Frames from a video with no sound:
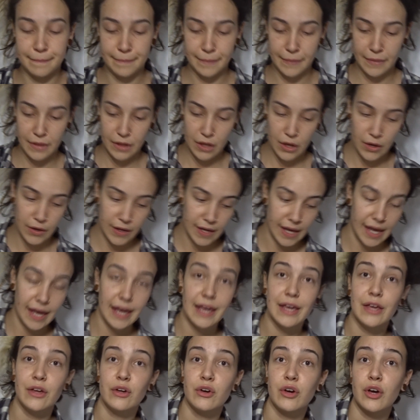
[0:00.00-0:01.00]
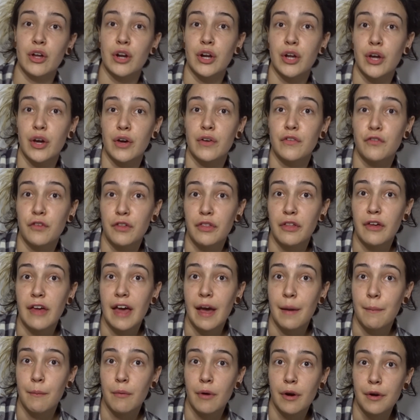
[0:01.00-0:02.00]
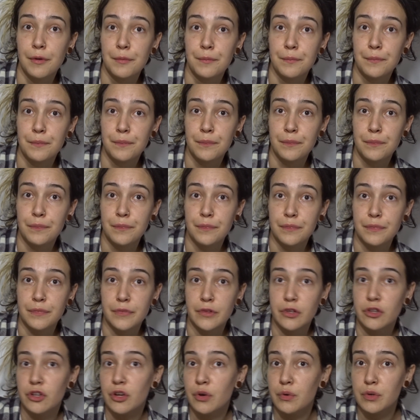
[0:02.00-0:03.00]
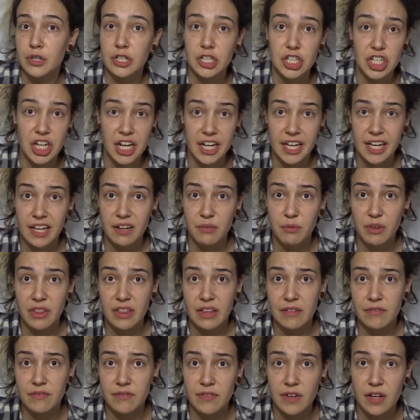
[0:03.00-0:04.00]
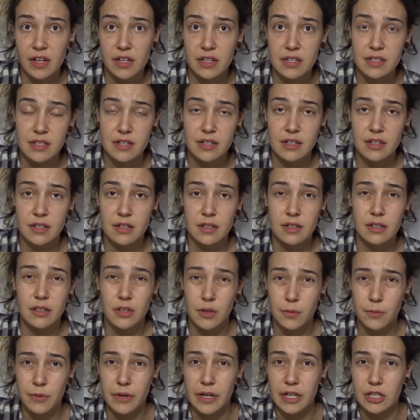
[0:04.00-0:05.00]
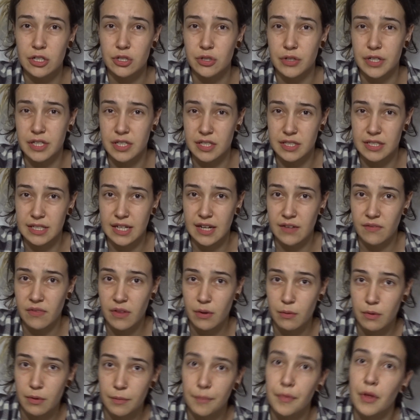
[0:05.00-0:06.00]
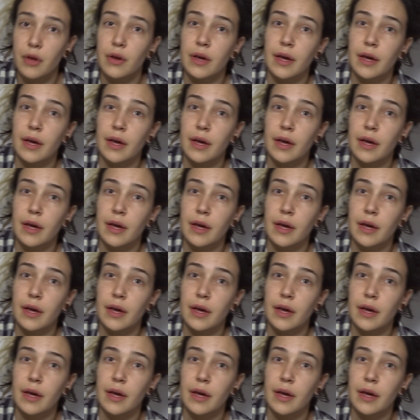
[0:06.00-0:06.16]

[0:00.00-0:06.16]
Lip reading: Okay, you're going to go for the camera. Don't want to check in with him first? You're pretty sure he doesn't have that one? Okay.